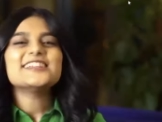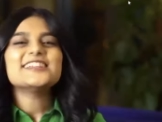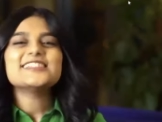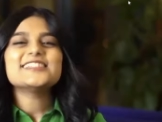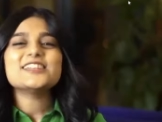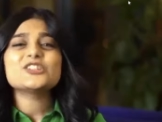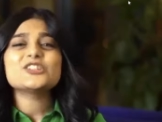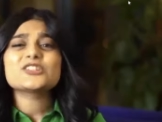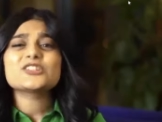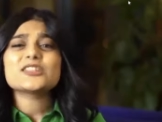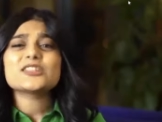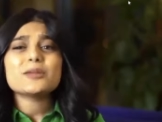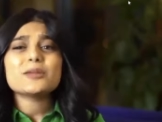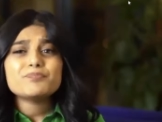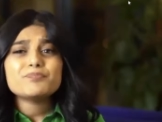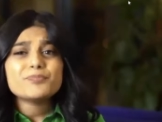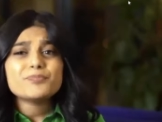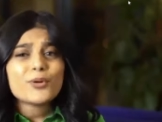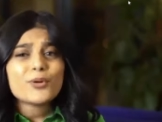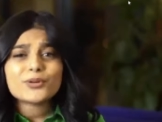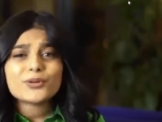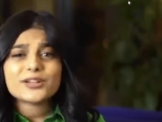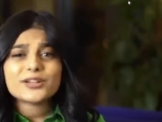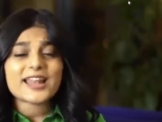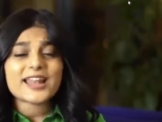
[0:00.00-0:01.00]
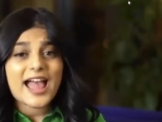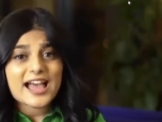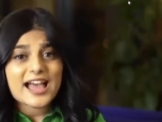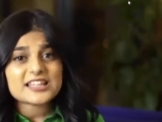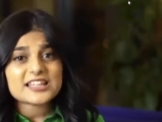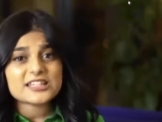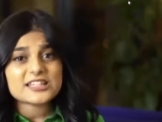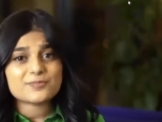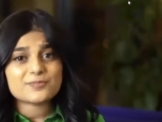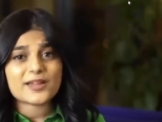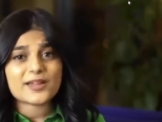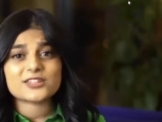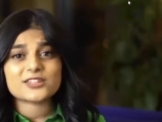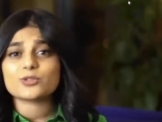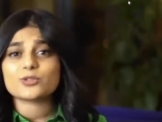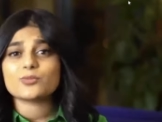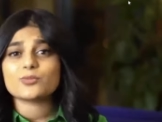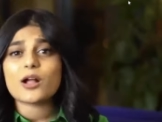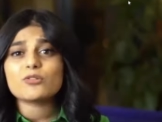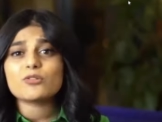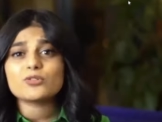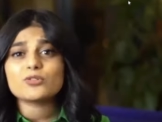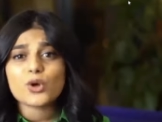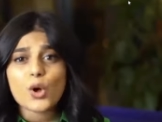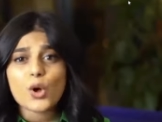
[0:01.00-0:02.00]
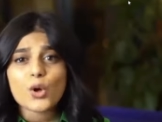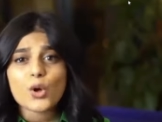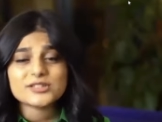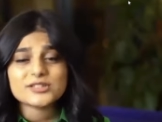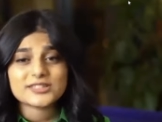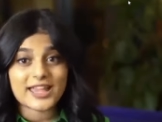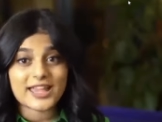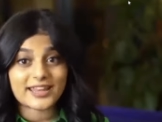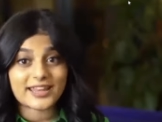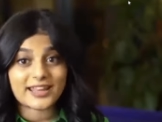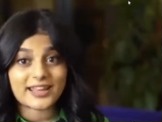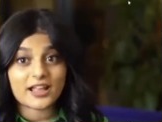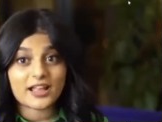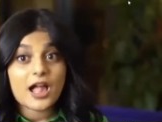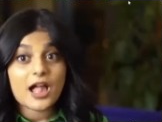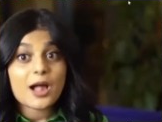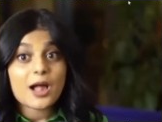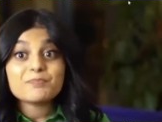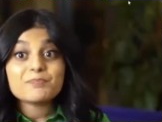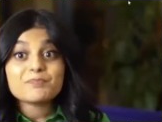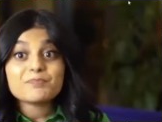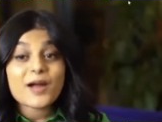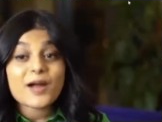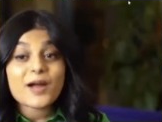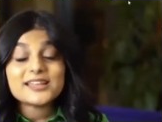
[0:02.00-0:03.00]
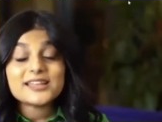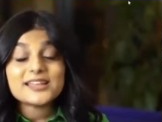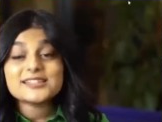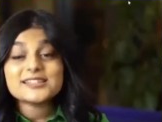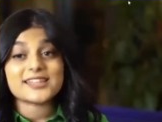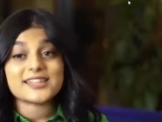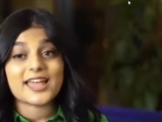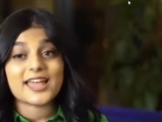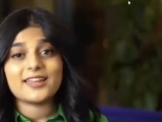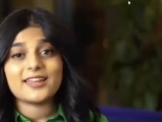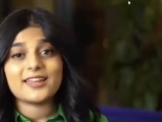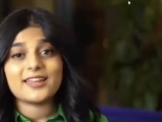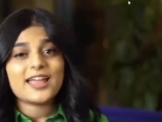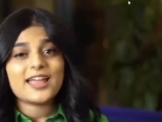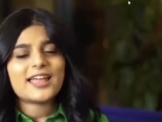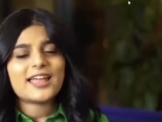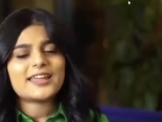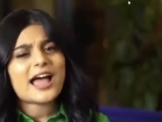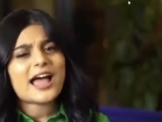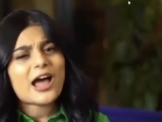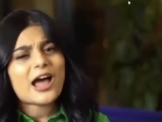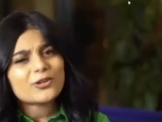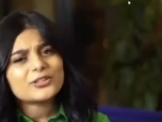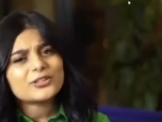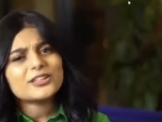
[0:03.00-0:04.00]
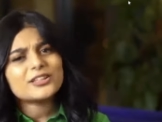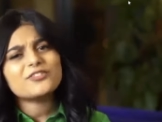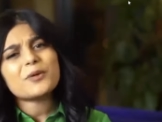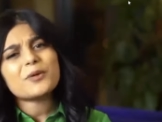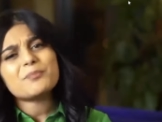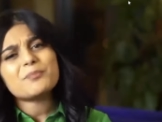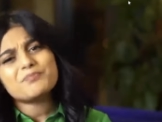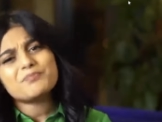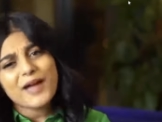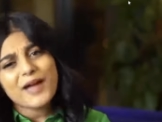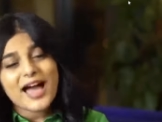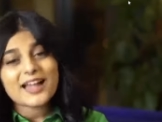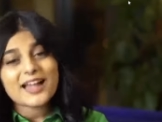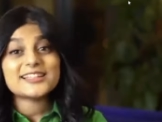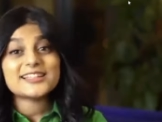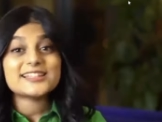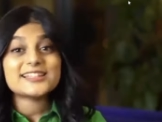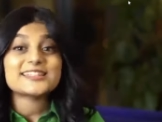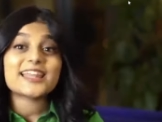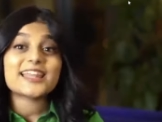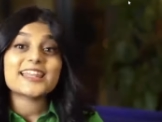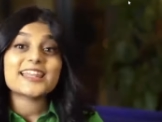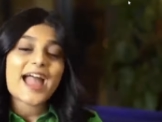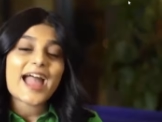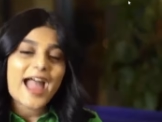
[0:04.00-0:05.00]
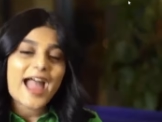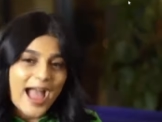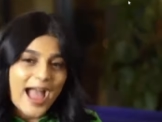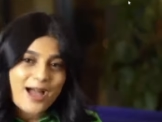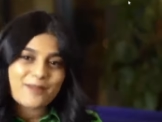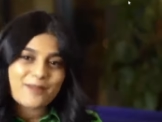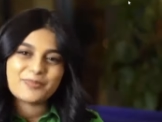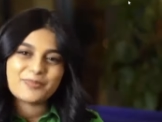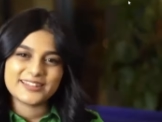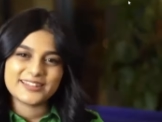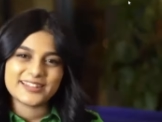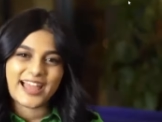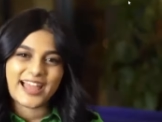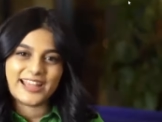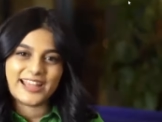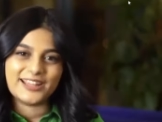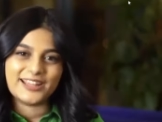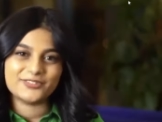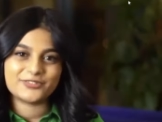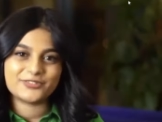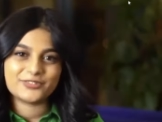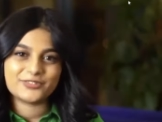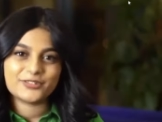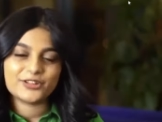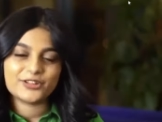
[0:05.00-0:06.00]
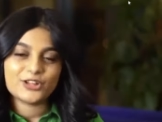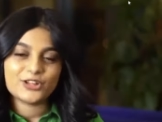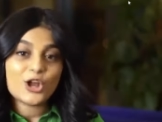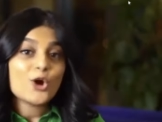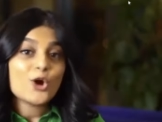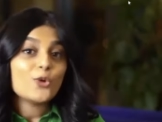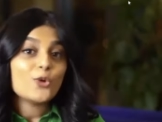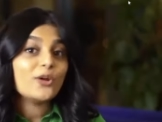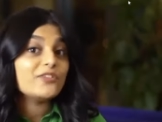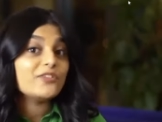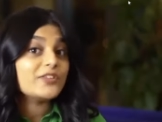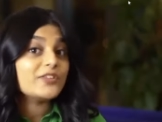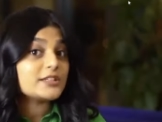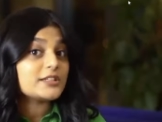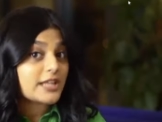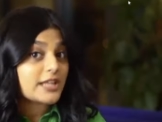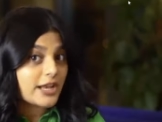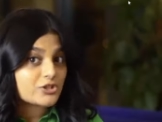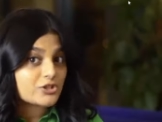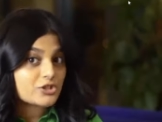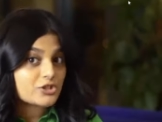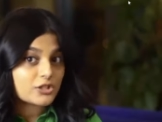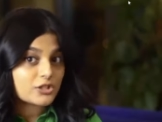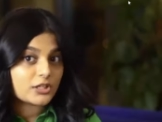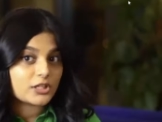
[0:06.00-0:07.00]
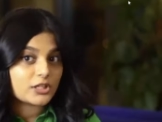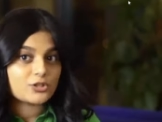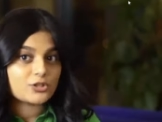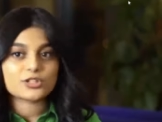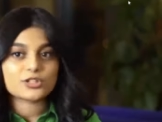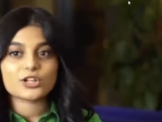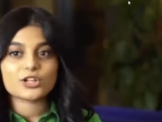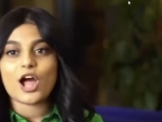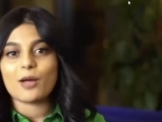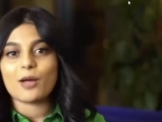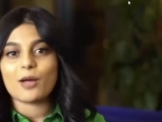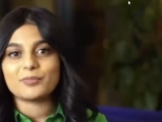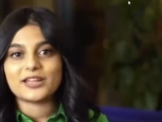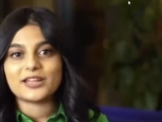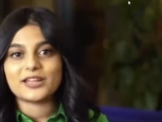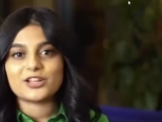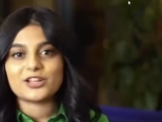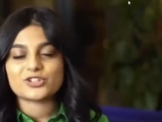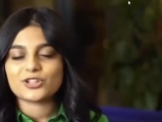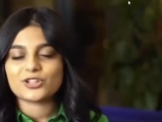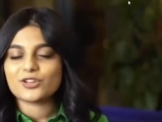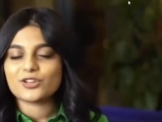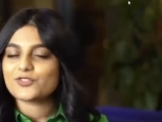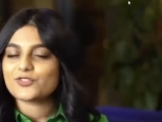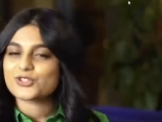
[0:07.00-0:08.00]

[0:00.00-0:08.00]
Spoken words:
teaches important aspects around goal setting, mindset, and how to live a balanced and happy life. We've intentionally used a combination of